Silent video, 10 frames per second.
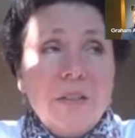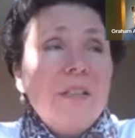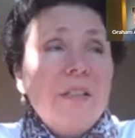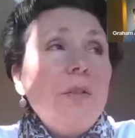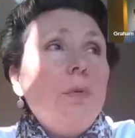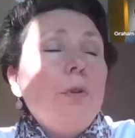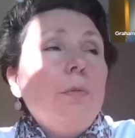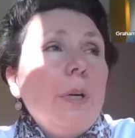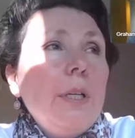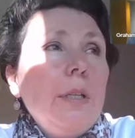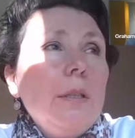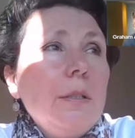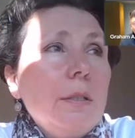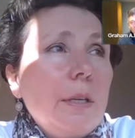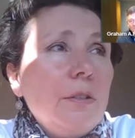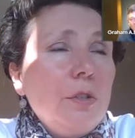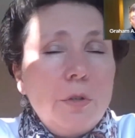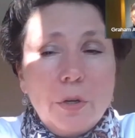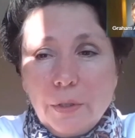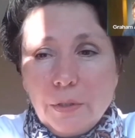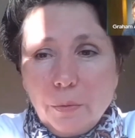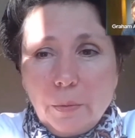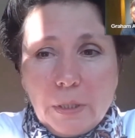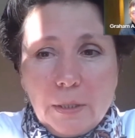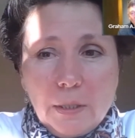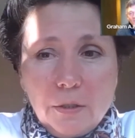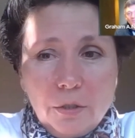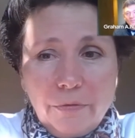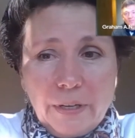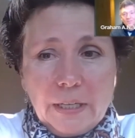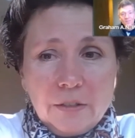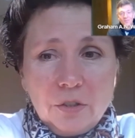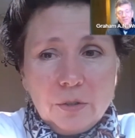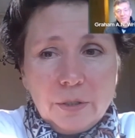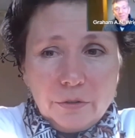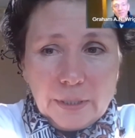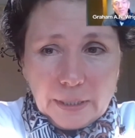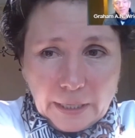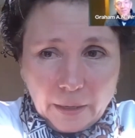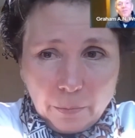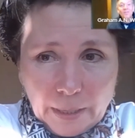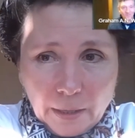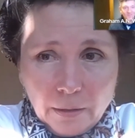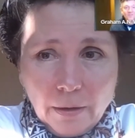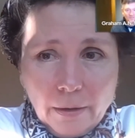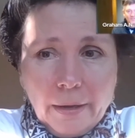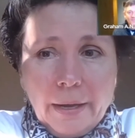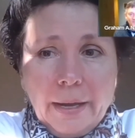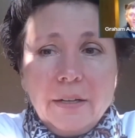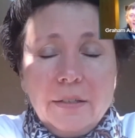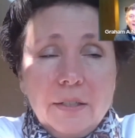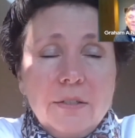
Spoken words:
indeed, we're running this, as you know, this Women's Digital Financial Literacy campaign, and it's a